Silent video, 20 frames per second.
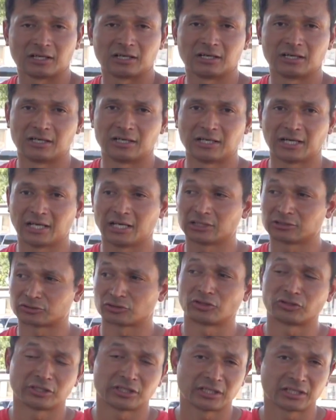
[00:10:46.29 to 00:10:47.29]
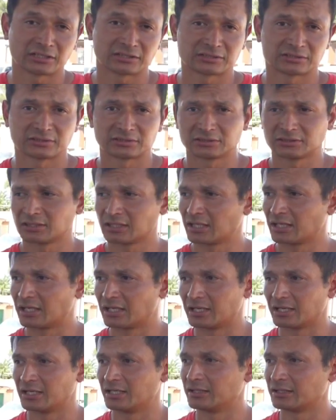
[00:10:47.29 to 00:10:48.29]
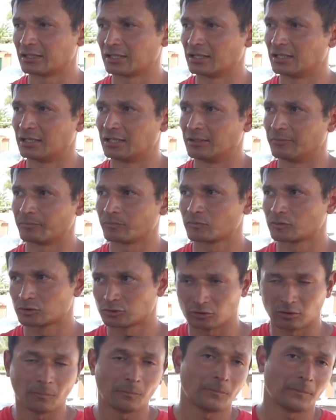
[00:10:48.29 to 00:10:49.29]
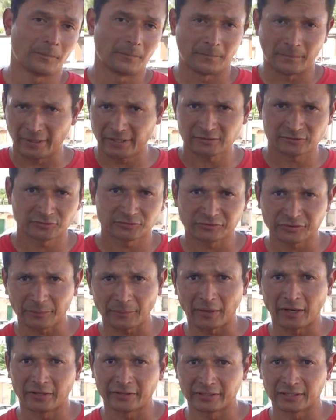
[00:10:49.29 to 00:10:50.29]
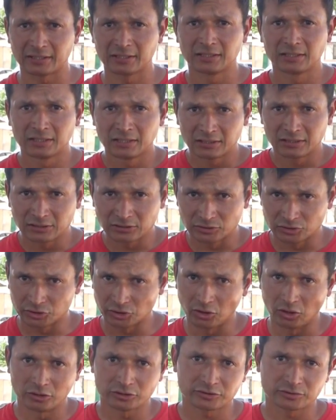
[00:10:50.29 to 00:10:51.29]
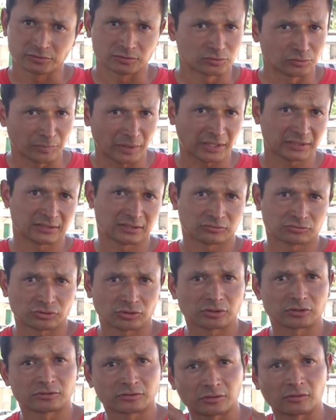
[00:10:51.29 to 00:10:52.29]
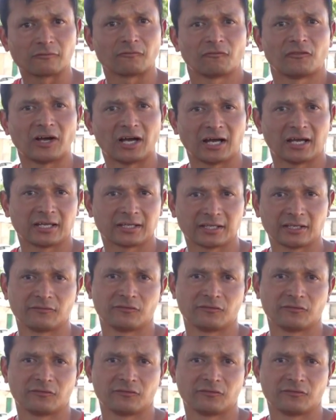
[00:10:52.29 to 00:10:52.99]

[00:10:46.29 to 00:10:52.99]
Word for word: uh, electronics and um, some parts of the body just to make the truck run fine.